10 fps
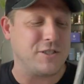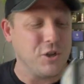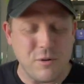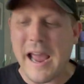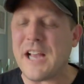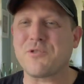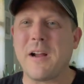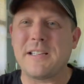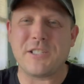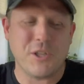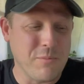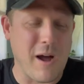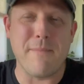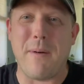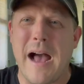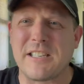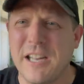Two cash crates to unbox.